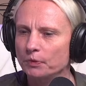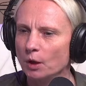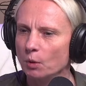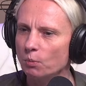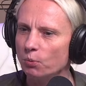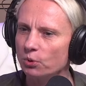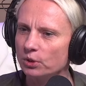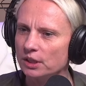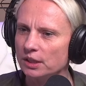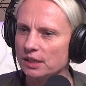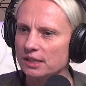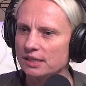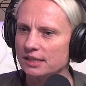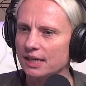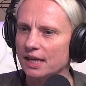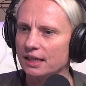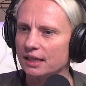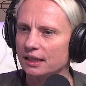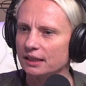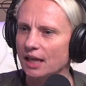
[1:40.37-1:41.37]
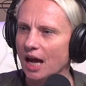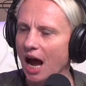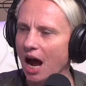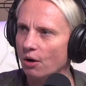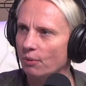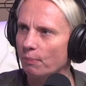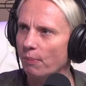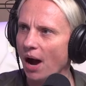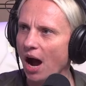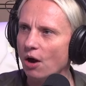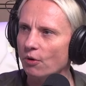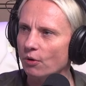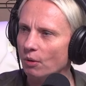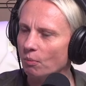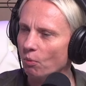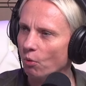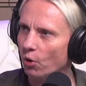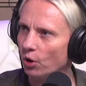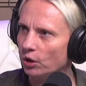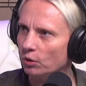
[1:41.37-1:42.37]
Putin is taking out power
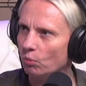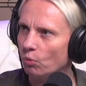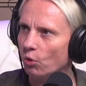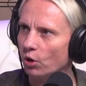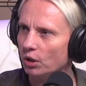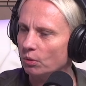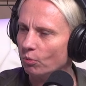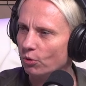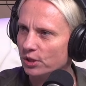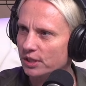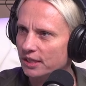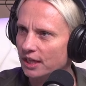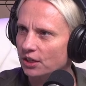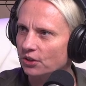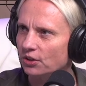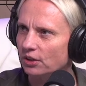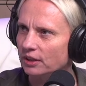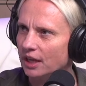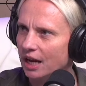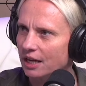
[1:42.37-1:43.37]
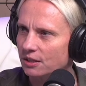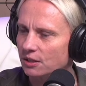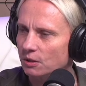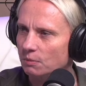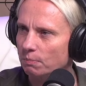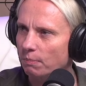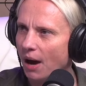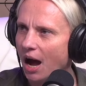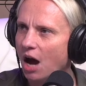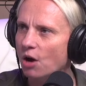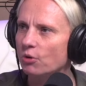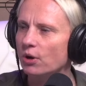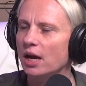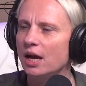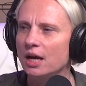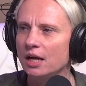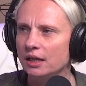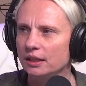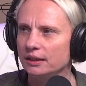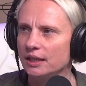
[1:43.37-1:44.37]
more and more and more, centralizing power.
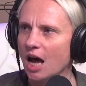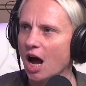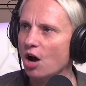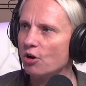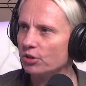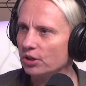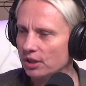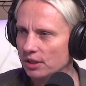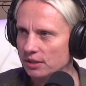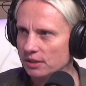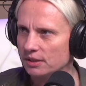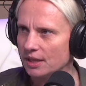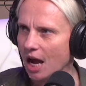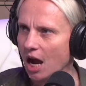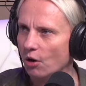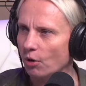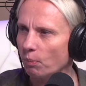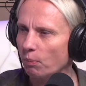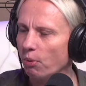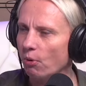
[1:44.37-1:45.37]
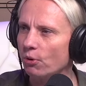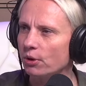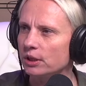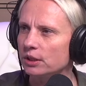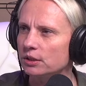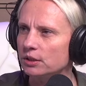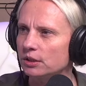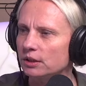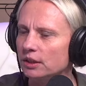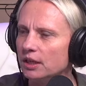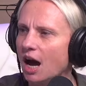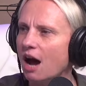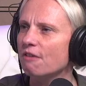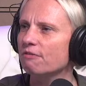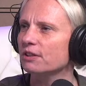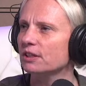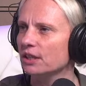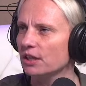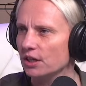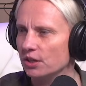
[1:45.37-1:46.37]
Now he's now appointed
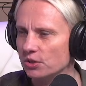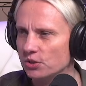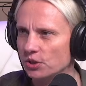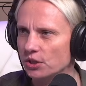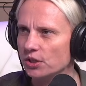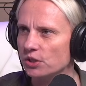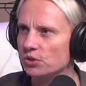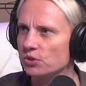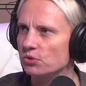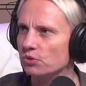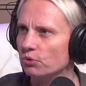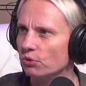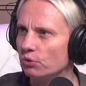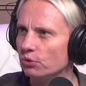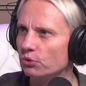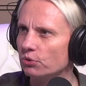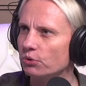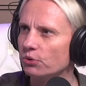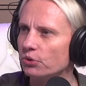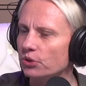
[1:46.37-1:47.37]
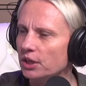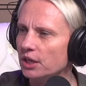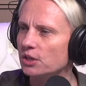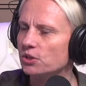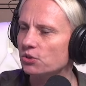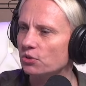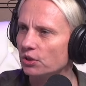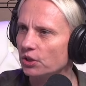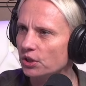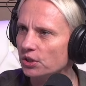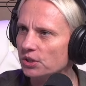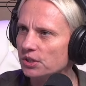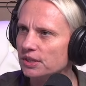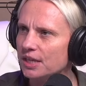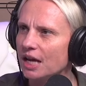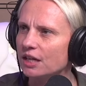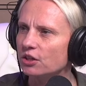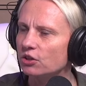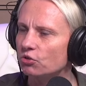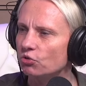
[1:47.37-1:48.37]
governors. He's, you know, doing this. So he
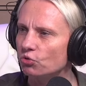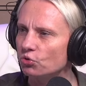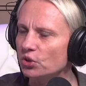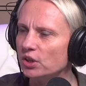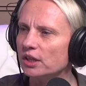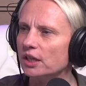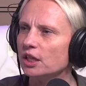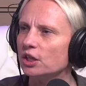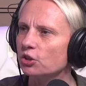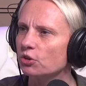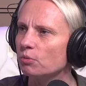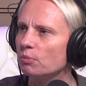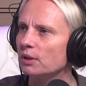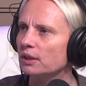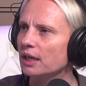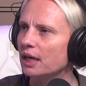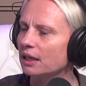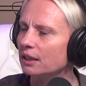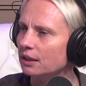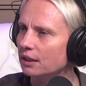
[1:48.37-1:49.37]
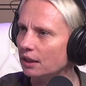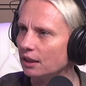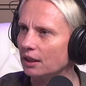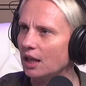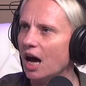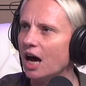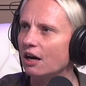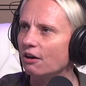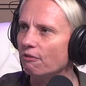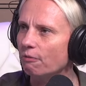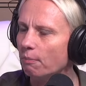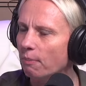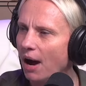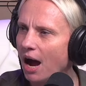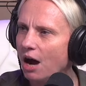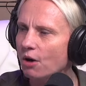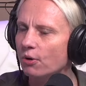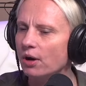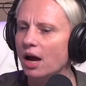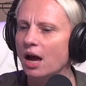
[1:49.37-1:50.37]
started really accumulating a lot of
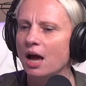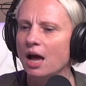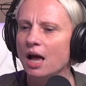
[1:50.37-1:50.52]
power.